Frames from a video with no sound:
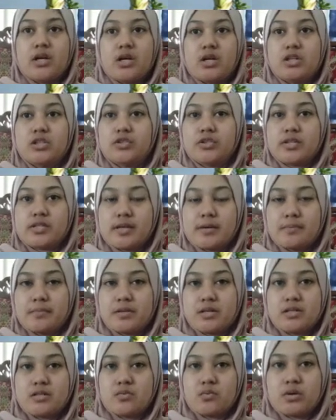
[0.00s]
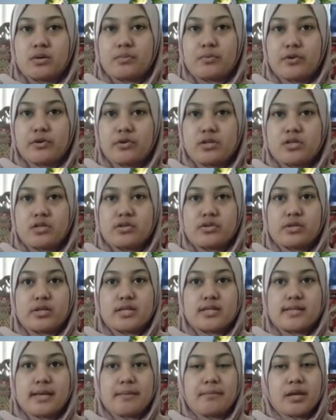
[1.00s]
All 3 samples were produced through
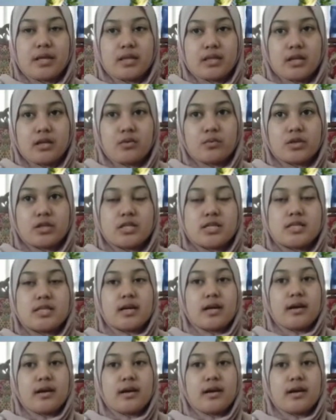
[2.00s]
the same method, which is the